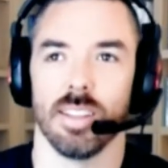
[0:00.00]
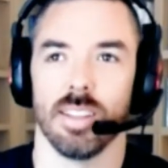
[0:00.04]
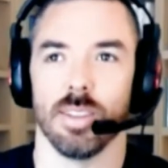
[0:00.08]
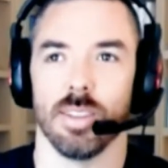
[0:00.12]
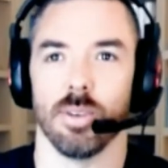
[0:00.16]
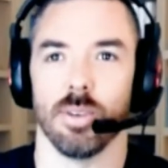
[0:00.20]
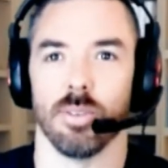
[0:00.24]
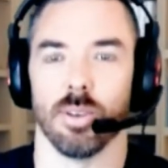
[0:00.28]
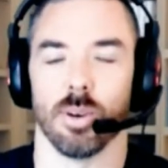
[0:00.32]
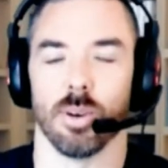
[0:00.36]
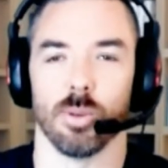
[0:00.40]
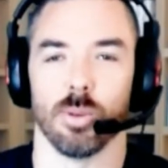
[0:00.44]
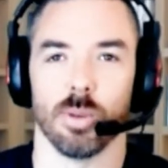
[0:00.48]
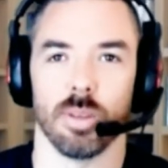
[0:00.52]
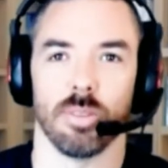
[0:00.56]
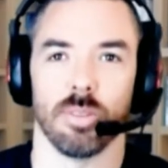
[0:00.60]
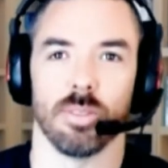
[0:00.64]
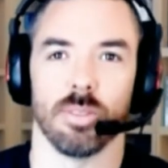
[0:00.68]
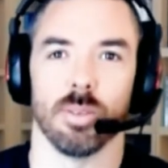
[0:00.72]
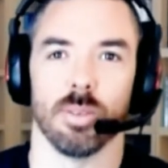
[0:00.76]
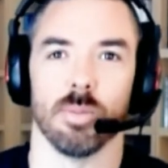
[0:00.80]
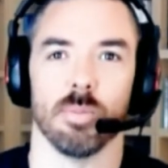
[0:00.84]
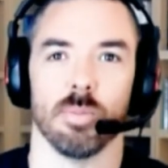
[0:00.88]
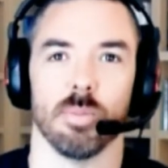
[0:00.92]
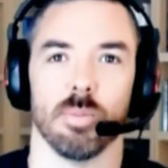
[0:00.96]
There's always
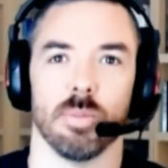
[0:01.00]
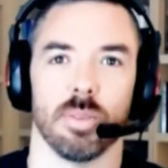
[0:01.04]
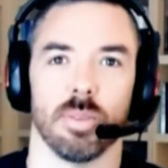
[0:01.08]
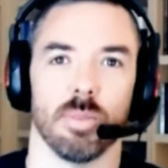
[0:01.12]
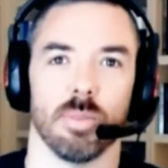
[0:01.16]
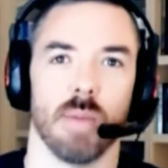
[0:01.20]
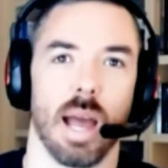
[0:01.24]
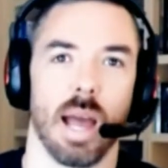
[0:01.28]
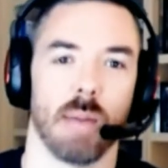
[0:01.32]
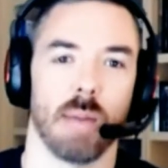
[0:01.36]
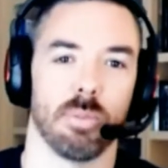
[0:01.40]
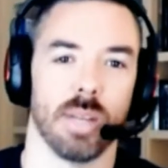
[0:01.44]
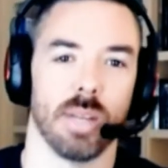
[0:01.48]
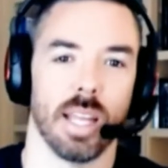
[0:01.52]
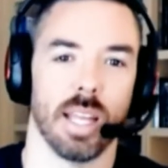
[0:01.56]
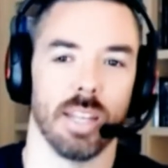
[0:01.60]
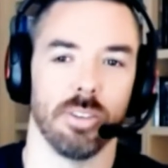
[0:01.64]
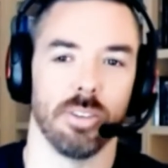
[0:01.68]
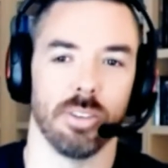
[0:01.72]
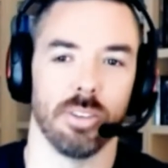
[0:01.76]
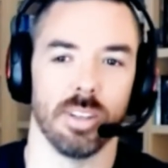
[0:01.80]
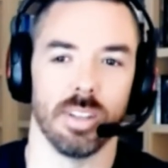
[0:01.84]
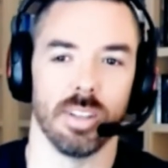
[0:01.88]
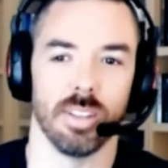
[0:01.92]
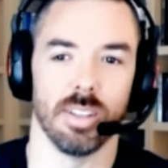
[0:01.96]
some
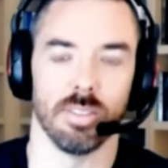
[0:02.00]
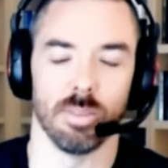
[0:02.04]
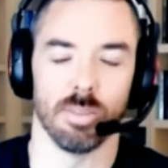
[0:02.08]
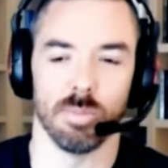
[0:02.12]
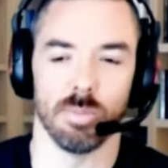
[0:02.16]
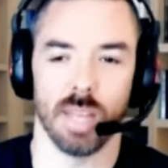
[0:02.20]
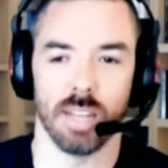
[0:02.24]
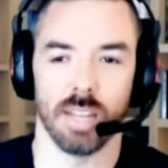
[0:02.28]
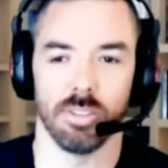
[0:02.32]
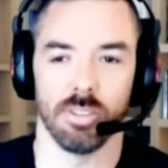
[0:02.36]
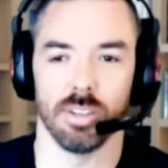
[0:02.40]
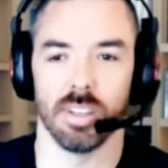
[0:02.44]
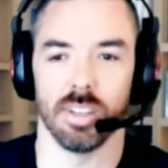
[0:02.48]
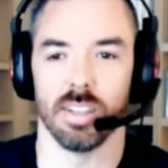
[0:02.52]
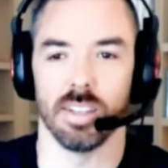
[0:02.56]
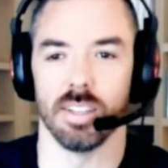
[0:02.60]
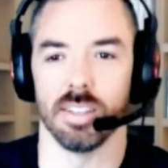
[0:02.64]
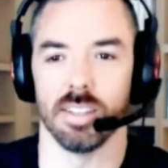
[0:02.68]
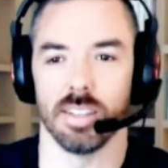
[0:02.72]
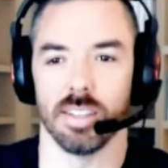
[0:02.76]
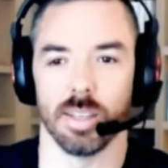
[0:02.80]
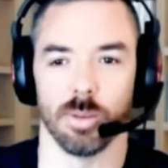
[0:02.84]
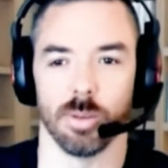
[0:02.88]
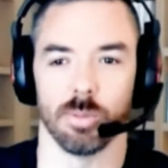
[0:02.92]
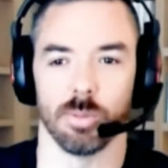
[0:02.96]
apprehension and some tension,
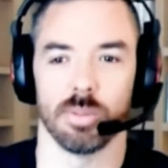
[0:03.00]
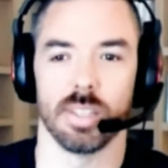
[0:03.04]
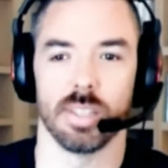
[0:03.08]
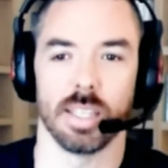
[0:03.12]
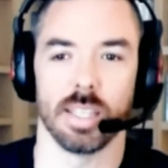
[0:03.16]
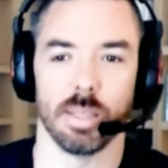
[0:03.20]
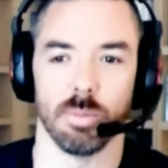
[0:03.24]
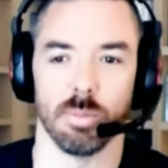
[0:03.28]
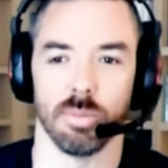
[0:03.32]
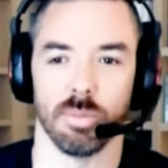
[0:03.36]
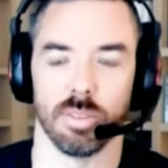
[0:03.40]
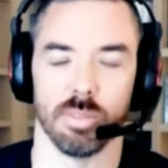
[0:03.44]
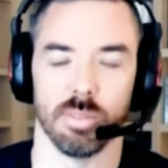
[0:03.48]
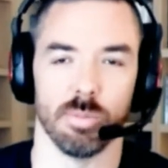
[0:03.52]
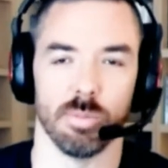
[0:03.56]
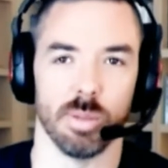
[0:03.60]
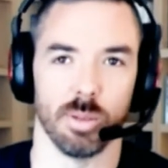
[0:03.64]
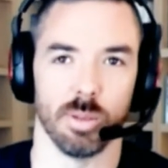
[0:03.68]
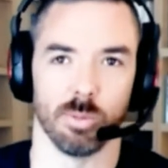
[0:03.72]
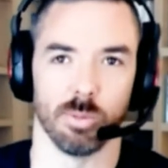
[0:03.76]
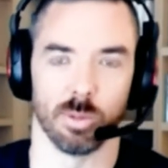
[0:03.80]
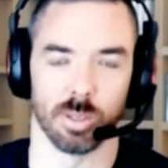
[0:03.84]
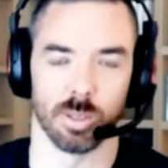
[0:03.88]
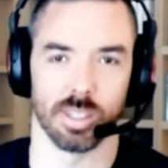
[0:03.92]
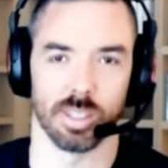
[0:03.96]
and teams have
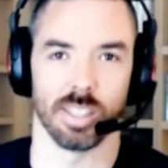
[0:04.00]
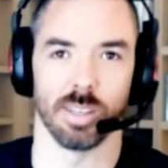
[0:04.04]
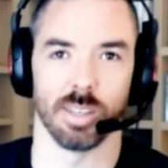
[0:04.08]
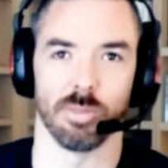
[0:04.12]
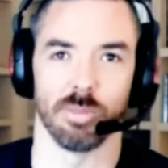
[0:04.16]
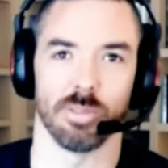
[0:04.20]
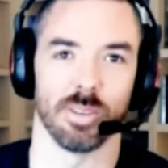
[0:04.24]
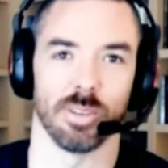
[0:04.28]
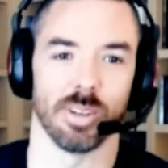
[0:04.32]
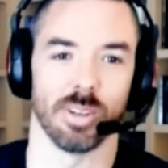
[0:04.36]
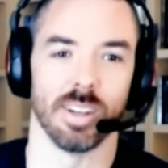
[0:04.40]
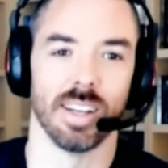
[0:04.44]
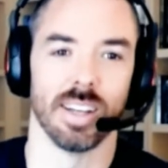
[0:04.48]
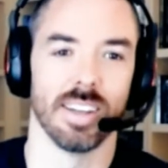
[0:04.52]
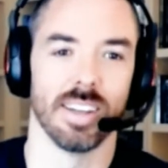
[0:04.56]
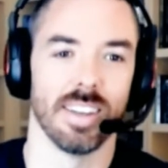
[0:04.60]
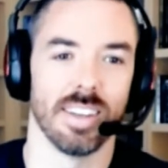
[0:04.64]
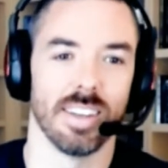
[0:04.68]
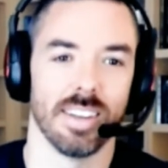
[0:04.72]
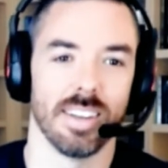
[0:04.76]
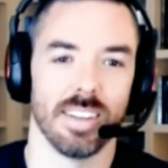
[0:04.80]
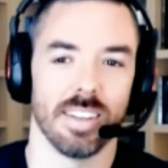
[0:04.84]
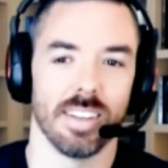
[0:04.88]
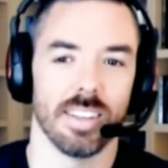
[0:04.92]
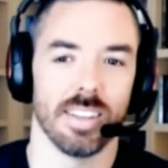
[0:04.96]
been working for
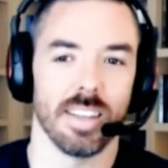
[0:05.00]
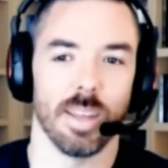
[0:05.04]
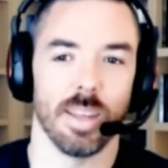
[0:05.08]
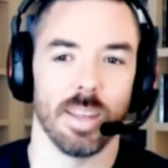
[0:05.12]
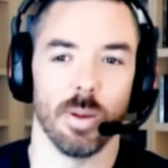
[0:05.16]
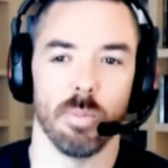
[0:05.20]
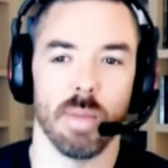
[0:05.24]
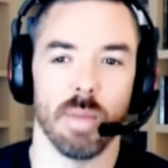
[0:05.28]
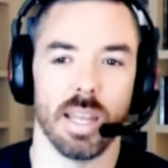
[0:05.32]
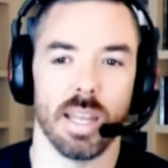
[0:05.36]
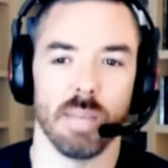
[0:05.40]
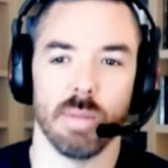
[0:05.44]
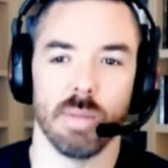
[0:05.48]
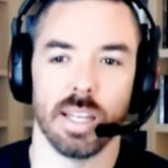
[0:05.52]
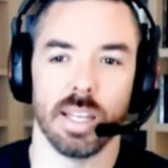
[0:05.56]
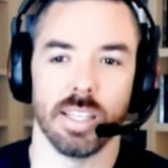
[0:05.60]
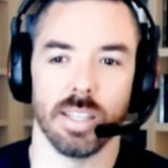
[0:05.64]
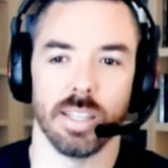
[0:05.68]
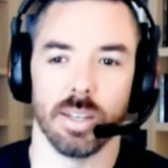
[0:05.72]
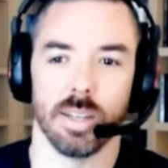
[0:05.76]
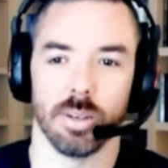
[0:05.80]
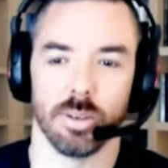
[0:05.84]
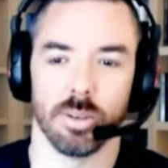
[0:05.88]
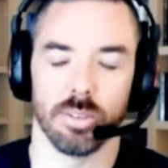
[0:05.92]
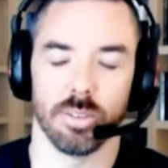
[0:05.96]
many
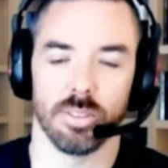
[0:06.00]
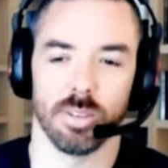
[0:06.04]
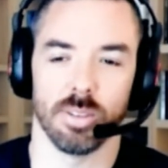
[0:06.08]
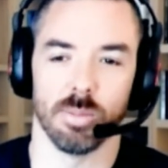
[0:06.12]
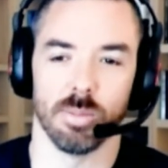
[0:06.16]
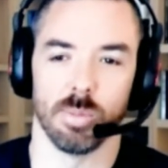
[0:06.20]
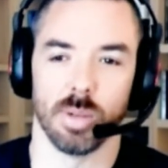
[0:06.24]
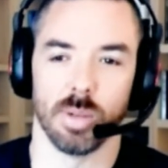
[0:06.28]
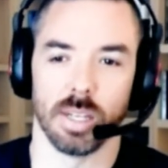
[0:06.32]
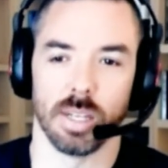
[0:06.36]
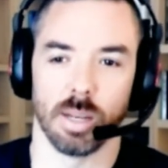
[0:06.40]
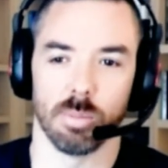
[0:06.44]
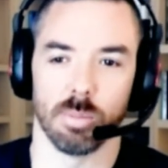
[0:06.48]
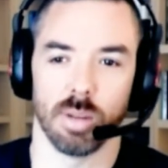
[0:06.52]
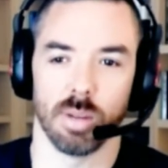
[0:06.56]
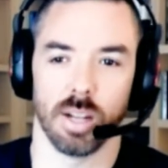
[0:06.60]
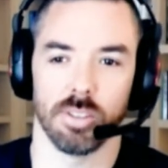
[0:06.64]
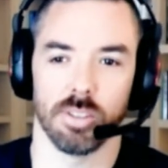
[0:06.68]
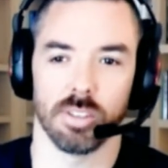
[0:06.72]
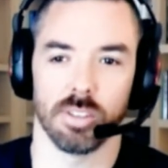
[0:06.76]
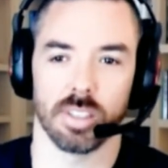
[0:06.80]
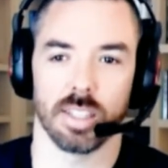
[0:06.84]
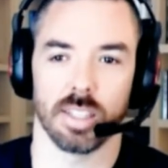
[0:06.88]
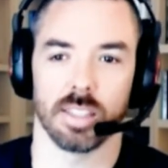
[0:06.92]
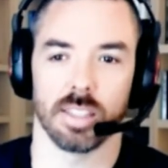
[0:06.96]
years to bring a
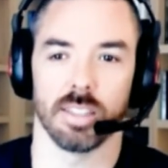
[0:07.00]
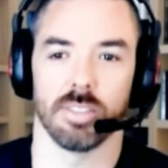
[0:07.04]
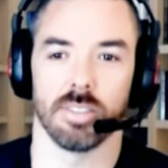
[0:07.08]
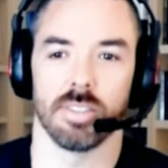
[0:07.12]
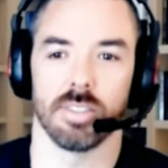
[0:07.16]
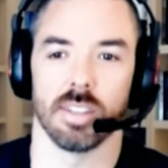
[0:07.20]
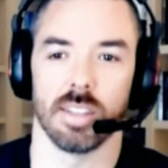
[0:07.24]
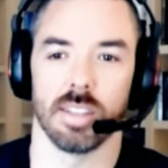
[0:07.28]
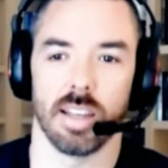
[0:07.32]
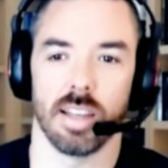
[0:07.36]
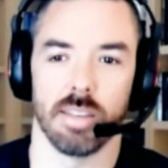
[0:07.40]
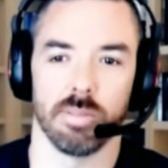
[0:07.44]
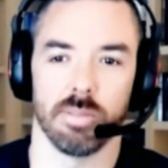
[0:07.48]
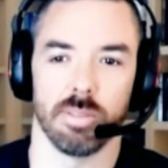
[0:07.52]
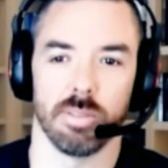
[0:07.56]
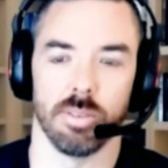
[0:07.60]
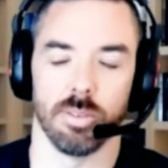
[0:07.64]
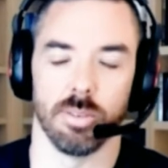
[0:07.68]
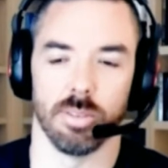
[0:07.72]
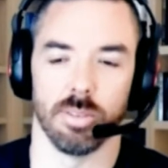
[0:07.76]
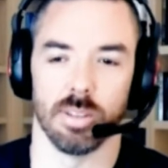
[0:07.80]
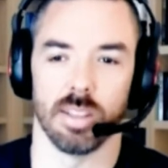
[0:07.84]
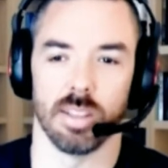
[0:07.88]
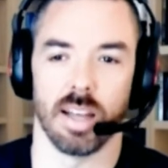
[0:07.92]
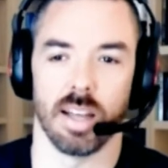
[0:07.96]
project like this to life.
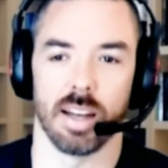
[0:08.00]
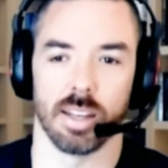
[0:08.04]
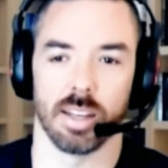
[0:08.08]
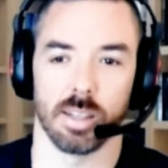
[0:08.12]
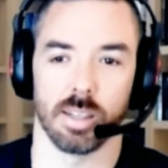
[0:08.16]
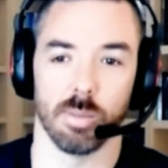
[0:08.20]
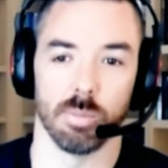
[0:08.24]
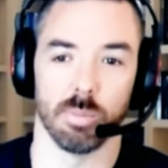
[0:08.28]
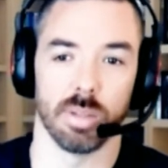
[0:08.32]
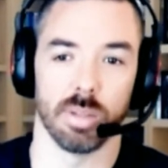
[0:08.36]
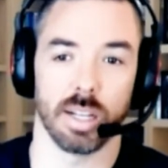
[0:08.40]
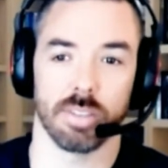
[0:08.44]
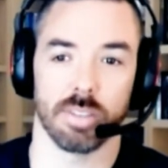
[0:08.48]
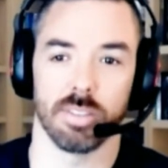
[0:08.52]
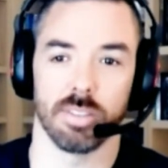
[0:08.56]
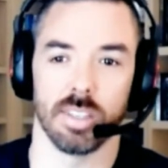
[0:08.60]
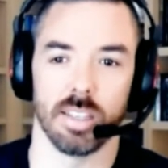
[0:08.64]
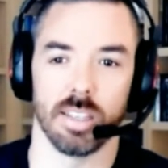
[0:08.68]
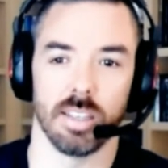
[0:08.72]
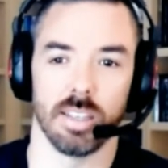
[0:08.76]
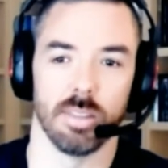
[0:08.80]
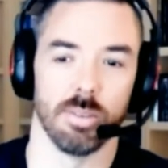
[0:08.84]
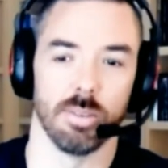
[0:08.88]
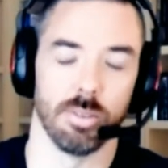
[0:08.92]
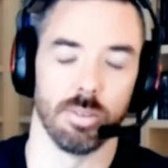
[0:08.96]
There's a lot of
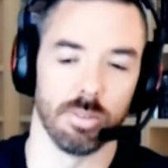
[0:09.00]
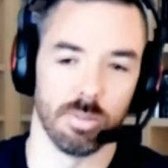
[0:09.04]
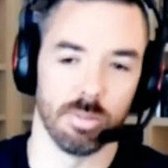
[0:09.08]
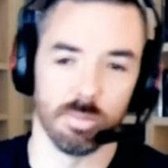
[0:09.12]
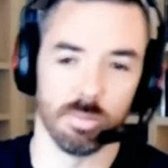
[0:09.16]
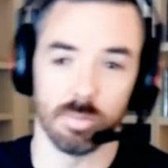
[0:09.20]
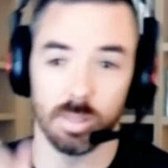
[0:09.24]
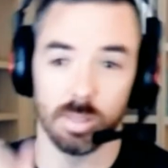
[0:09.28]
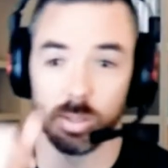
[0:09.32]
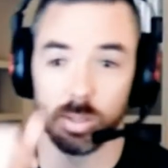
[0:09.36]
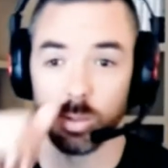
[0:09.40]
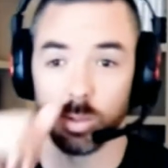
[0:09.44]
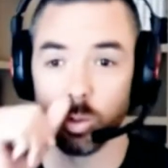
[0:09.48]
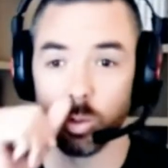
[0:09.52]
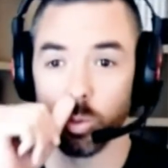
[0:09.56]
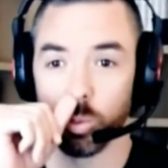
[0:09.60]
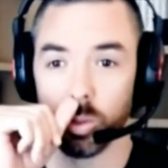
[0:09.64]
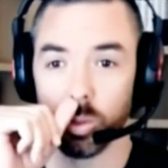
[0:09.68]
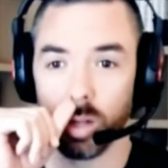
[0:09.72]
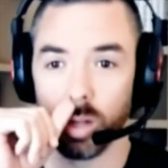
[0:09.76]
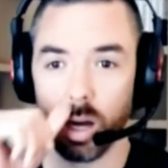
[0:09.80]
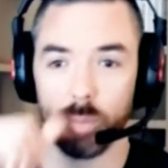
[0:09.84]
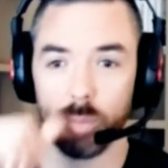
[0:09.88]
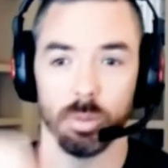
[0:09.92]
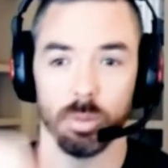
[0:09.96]
complexity. There's
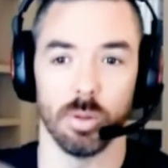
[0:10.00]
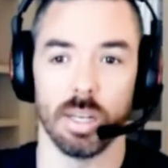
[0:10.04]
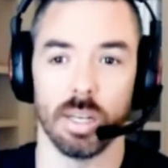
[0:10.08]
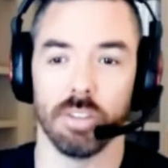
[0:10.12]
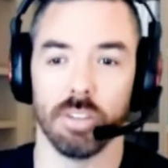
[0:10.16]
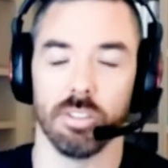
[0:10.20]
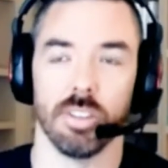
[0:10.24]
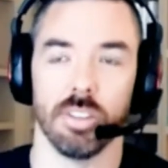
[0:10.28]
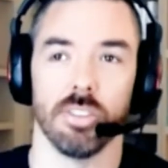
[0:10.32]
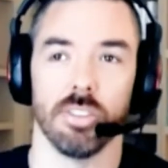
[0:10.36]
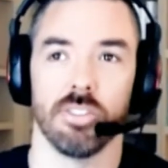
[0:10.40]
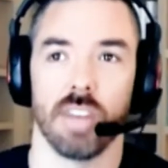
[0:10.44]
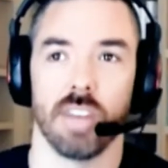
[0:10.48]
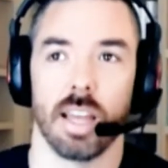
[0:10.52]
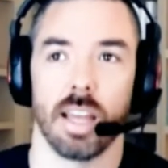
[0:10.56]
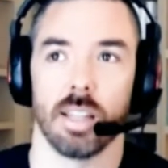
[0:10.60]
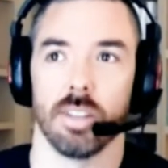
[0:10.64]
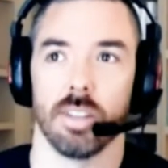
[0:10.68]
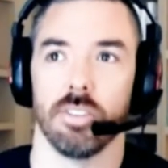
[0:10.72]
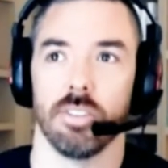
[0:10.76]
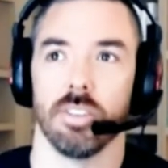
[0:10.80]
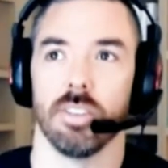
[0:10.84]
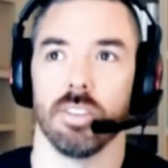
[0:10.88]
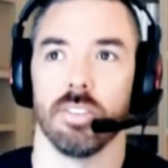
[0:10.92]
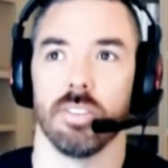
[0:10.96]
global operations
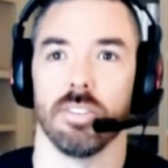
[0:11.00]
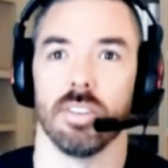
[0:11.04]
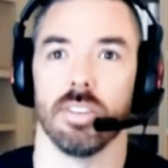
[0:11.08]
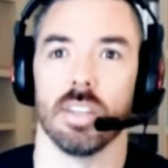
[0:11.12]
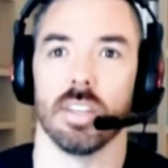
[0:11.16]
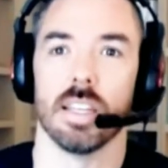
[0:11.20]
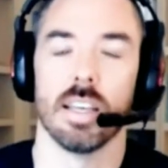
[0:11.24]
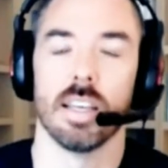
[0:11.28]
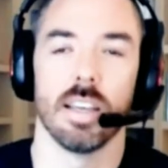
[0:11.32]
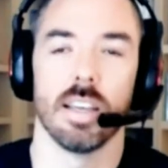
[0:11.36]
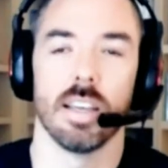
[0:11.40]
challenges, and